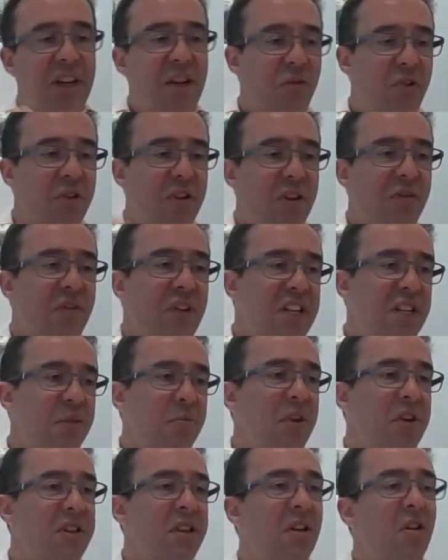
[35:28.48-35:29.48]
different
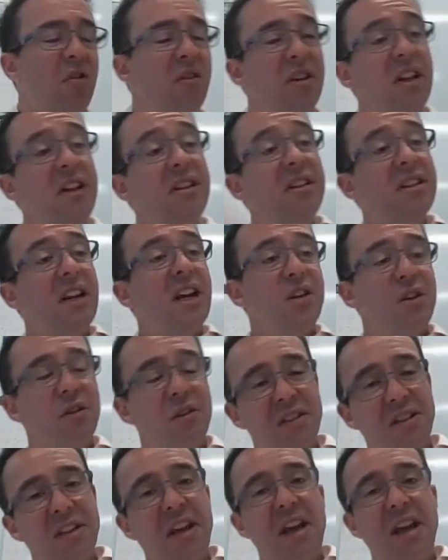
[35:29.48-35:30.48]
investments that on an international
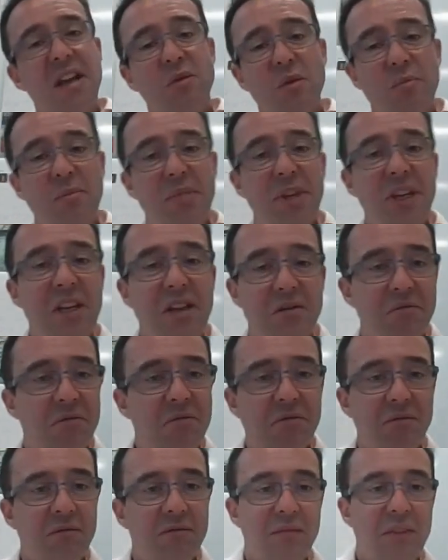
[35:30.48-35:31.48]
scale would be
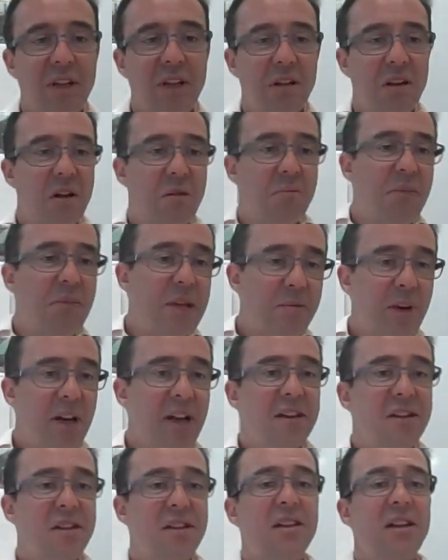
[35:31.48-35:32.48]
uh, a B
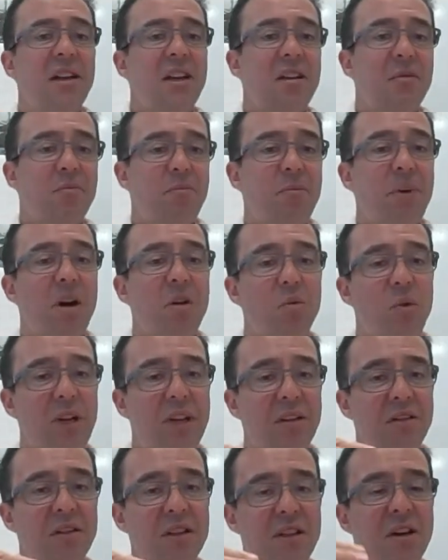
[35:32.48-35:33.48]
plus, but we
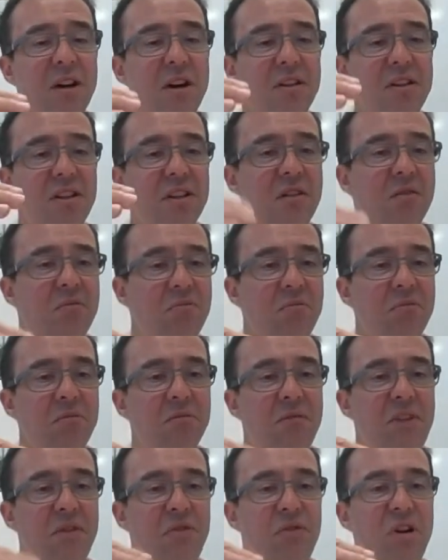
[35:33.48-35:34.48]
can start to
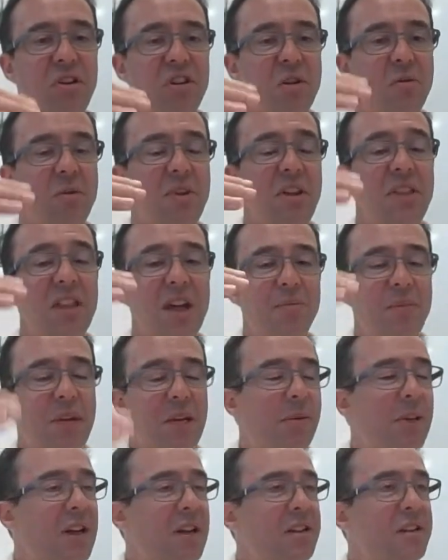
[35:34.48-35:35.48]
differentiate within that B
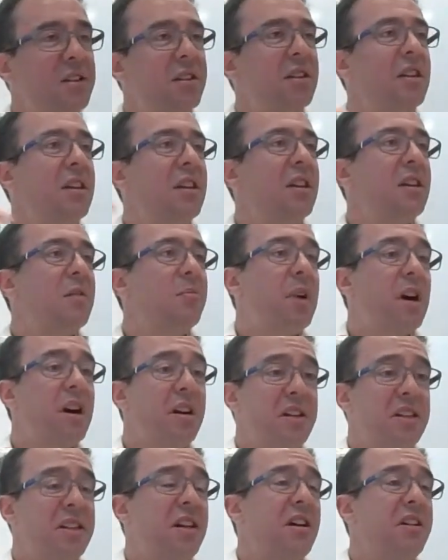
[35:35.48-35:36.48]
plus by
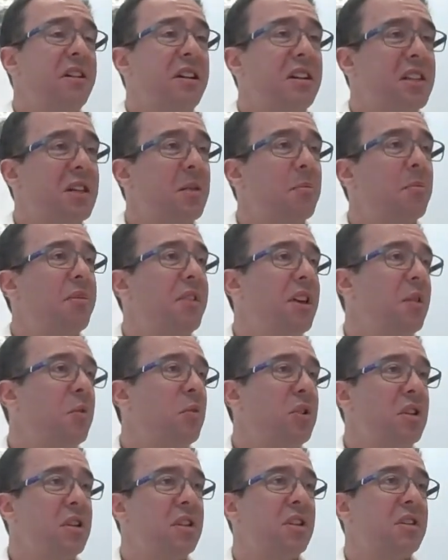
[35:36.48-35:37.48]
assigning something
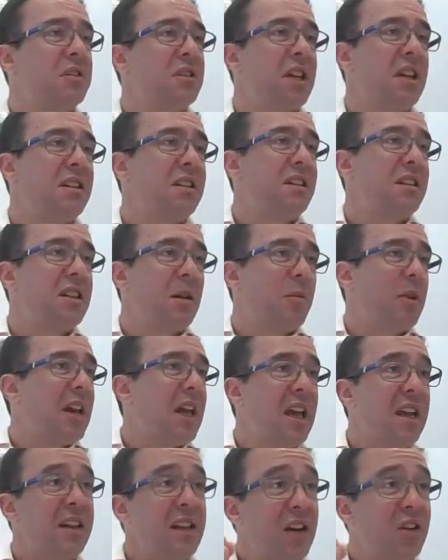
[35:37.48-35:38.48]
which is, let's say, a double
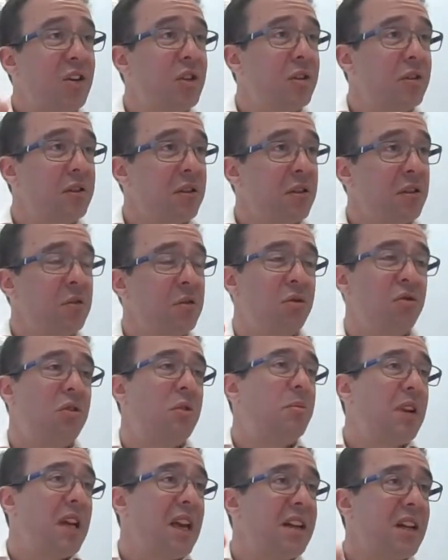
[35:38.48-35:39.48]
A national or
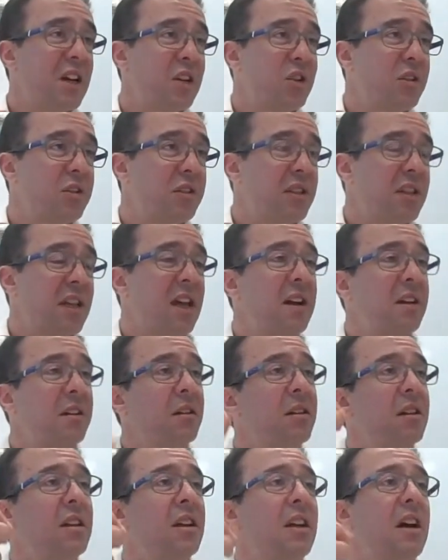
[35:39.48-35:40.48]
triple A national
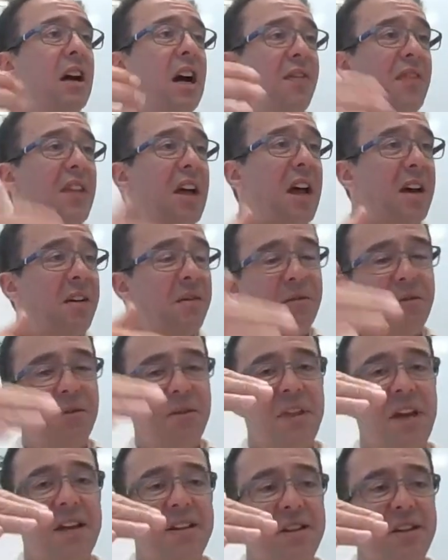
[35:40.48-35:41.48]
scale, and that
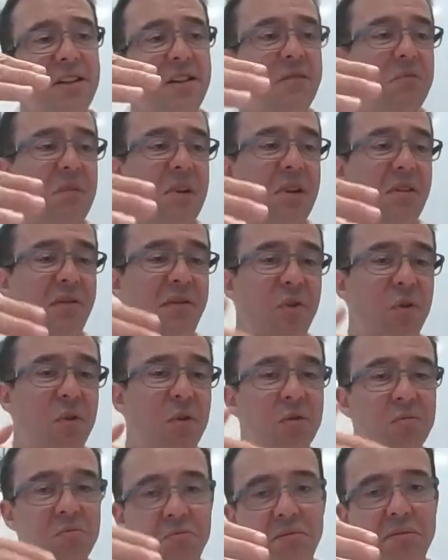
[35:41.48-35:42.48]
that's a, a
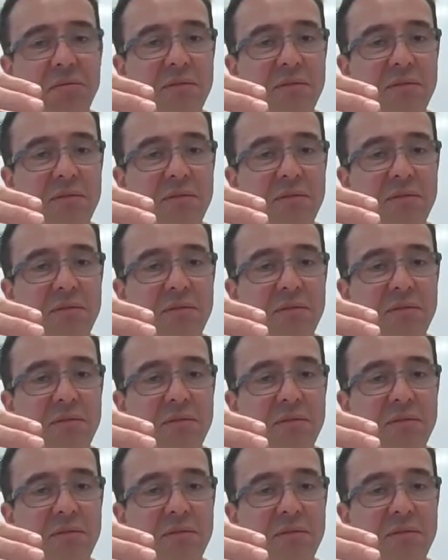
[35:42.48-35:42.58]
full